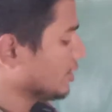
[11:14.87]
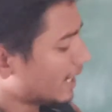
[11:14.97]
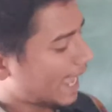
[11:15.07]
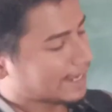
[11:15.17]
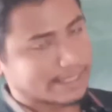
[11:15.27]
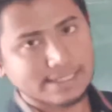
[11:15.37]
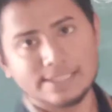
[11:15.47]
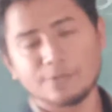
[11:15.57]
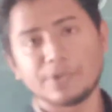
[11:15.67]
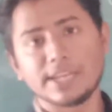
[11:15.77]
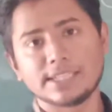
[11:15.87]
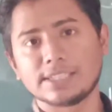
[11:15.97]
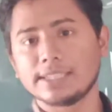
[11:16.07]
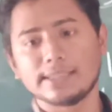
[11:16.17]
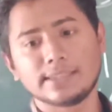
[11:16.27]
So like this you finish
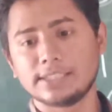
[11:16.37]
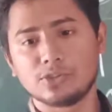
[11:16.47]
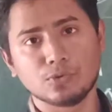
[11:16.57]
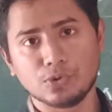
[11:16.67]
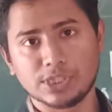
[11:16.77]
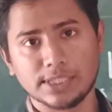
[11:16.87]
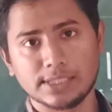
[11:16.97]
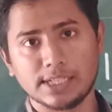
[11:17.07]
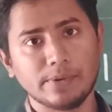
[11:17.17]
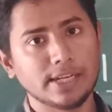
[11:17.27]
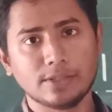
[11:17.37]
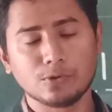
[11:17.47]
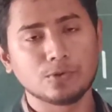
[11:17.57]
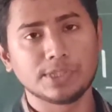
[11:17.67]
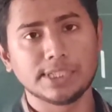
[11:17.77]
these two questions, remaining
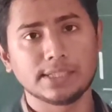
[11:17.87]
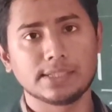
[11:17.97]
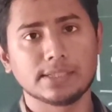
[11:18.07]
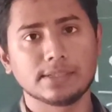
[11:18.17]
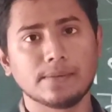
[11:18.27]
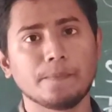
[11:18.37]
two questions.